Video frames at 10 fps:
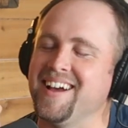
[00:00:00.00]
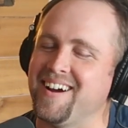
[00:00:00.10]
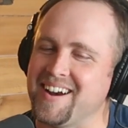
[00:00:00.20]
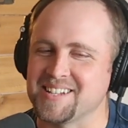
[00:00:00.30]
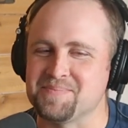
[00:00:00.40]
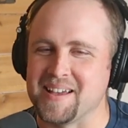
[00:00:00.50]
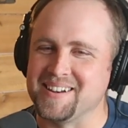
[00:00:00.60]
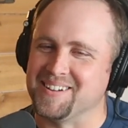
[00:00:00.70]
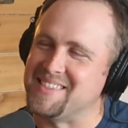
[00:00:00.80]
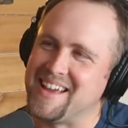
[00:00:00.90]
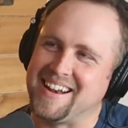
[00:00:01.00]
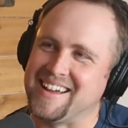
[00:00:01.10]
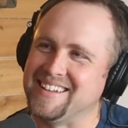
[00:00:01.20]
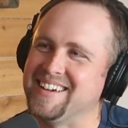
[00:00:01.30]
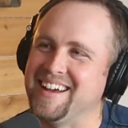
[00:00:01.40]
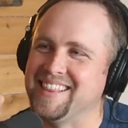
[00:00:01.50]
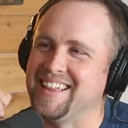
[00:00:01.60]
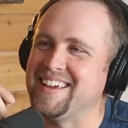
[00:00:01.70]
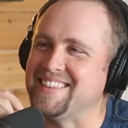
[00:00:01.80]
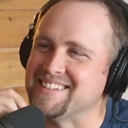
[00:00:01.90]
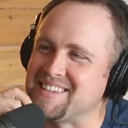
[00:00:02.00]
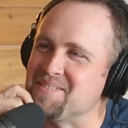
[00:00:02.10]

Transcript: All right, expand on that idea. I like this.